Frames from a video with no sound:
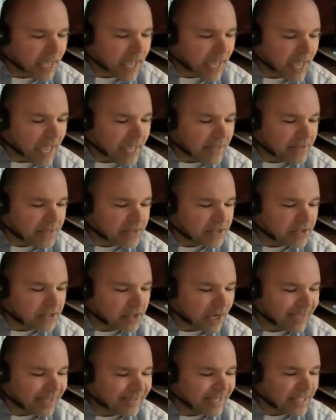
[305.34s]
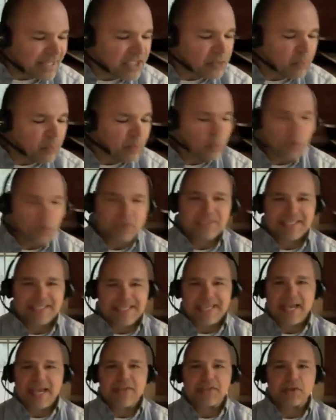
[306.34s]
And unless we work
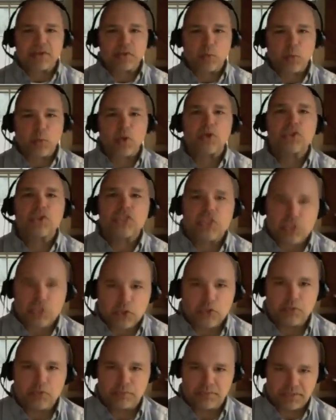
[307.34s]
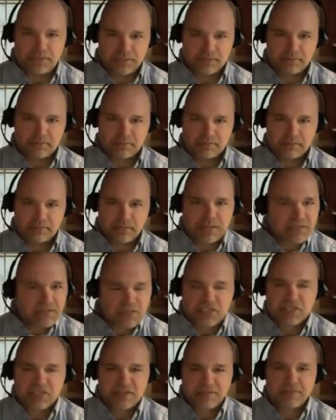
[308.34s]
together, we're doomed. Now,
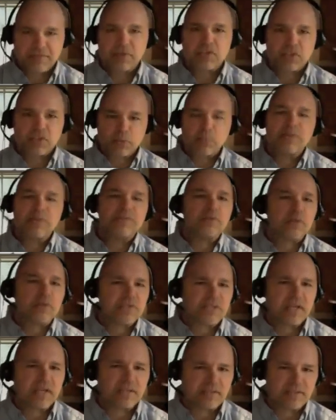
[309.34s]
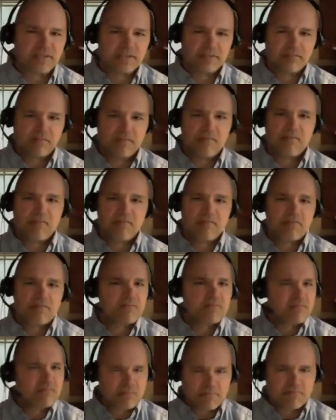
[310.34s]
this is the first 24 seconds.
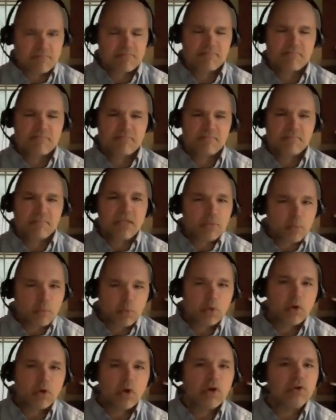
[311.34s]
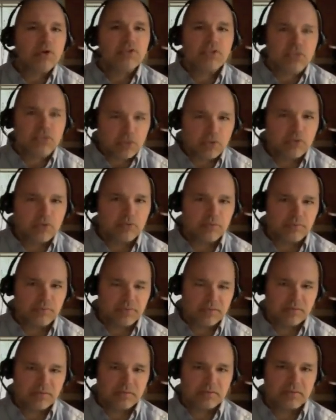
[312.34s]
We're all
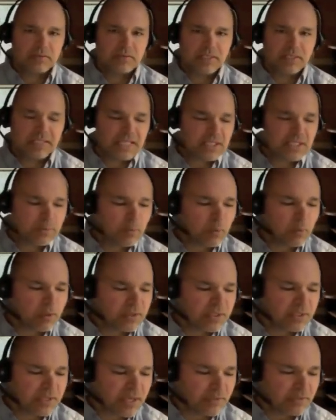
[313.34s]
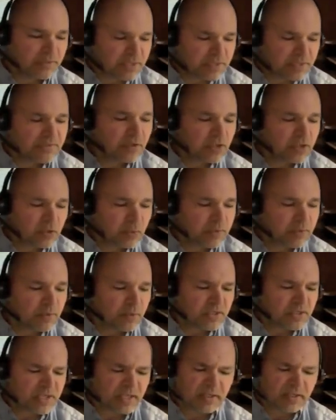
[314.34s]
doomed unless we work together. This is the first
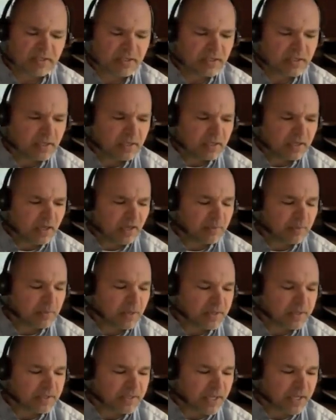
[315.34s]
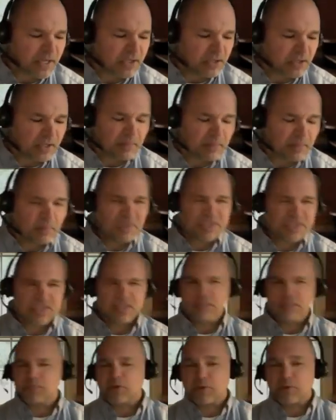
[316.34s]
24 seconds of the presentation. I'm listening,
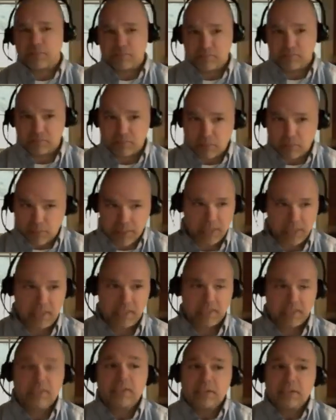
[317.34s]
I'm going, okay,